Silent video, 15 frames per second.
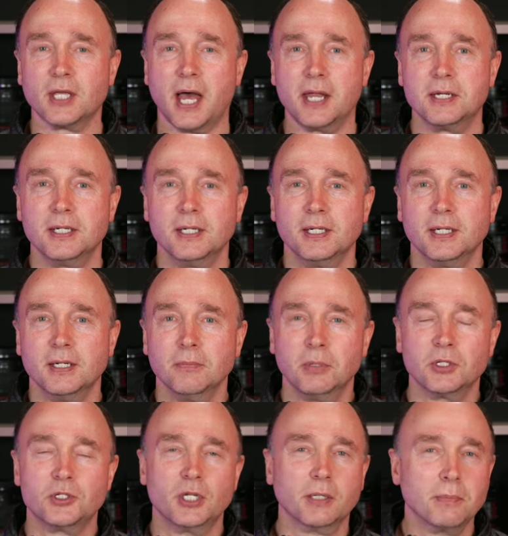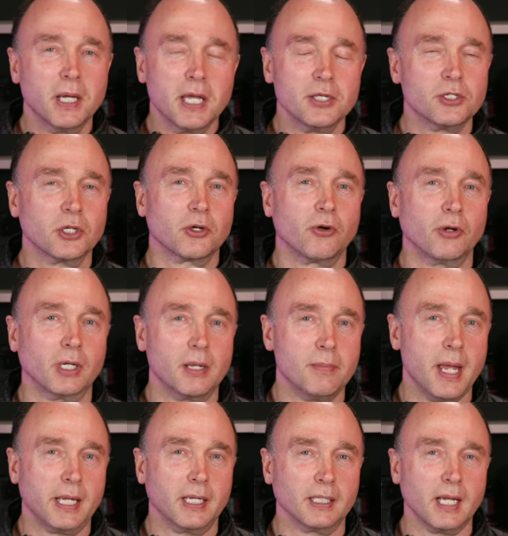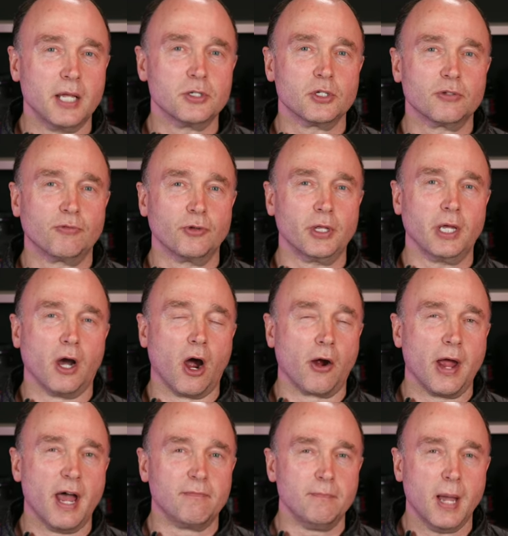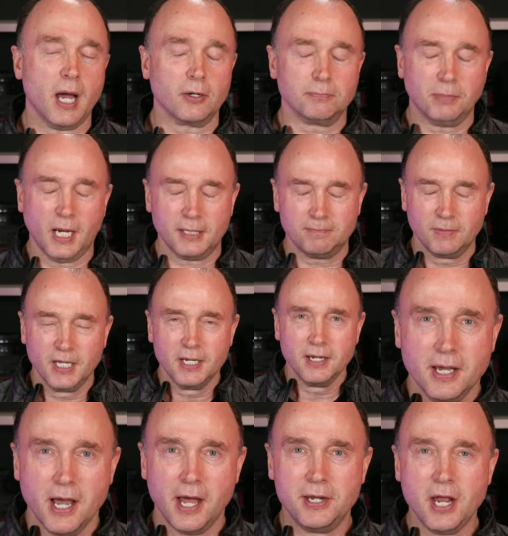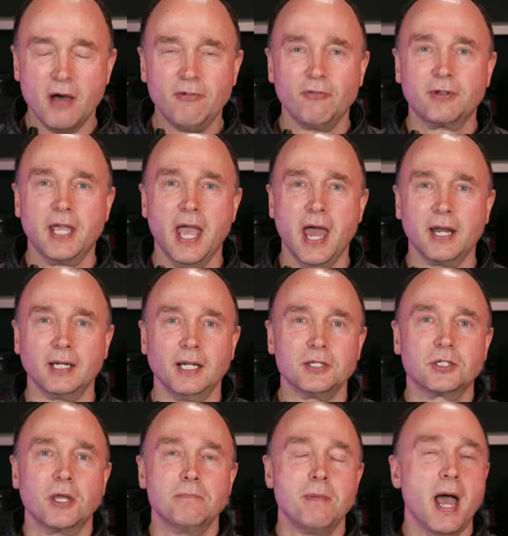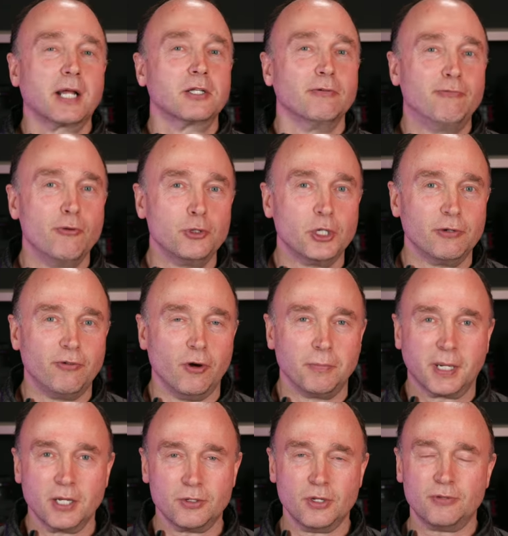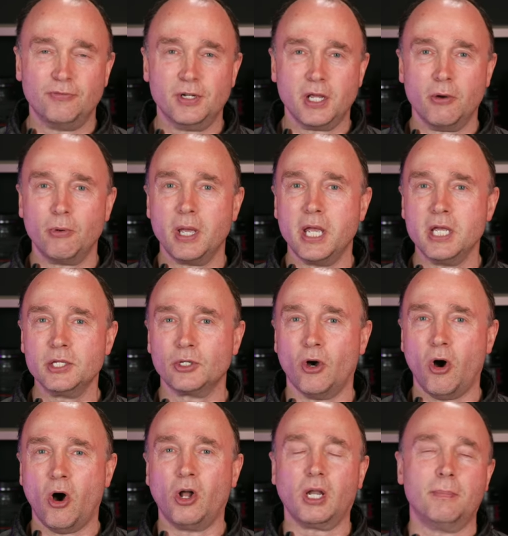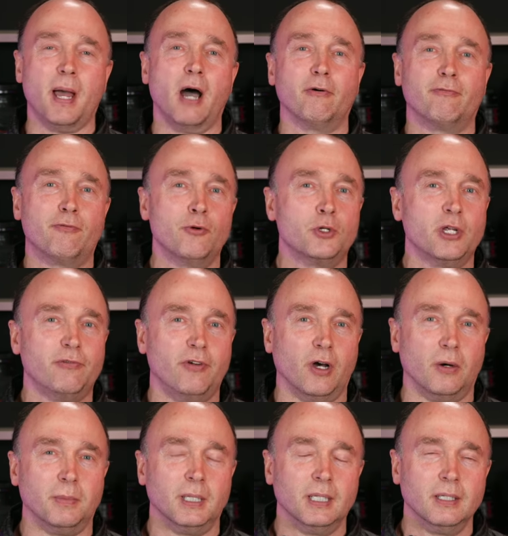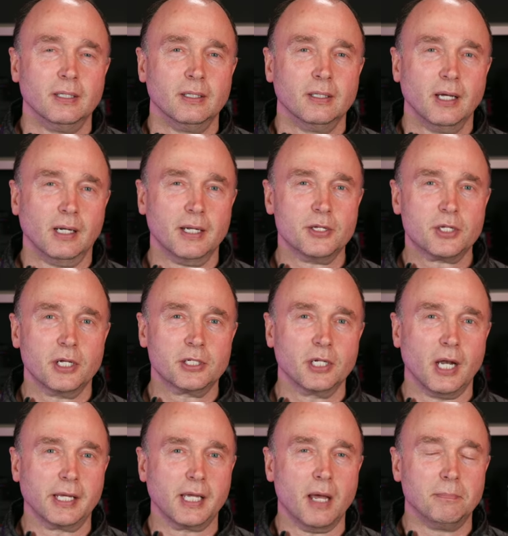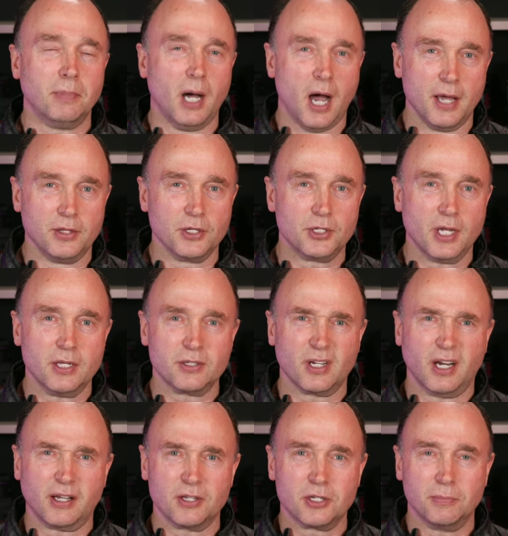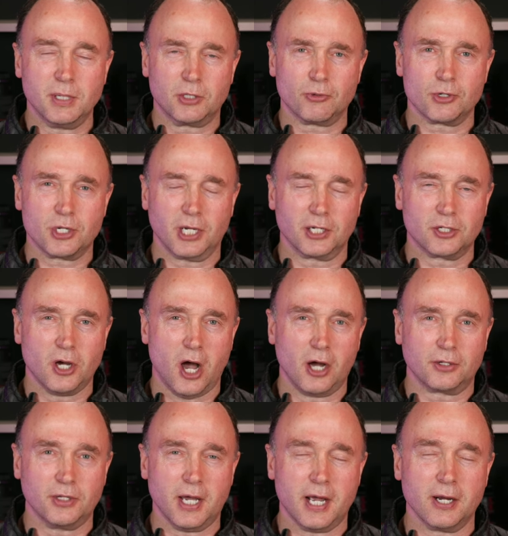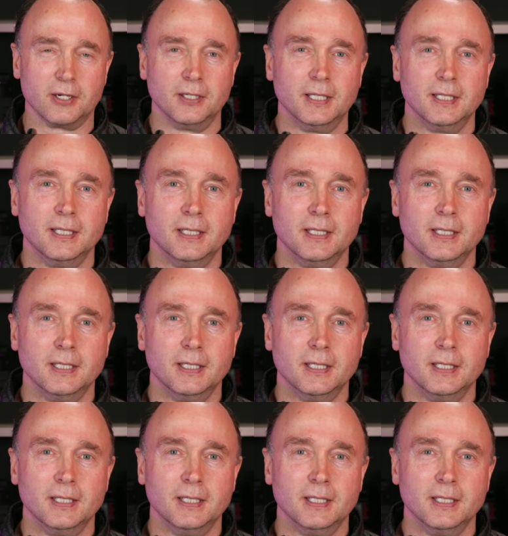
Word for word: that, but Sigma isn't currently making lenses for the RF mount. But enough of Canon, let's get back to Fujifilm, because this video is all about Fujifilm, at least until I get behind the scenes and I get some interesting talk there.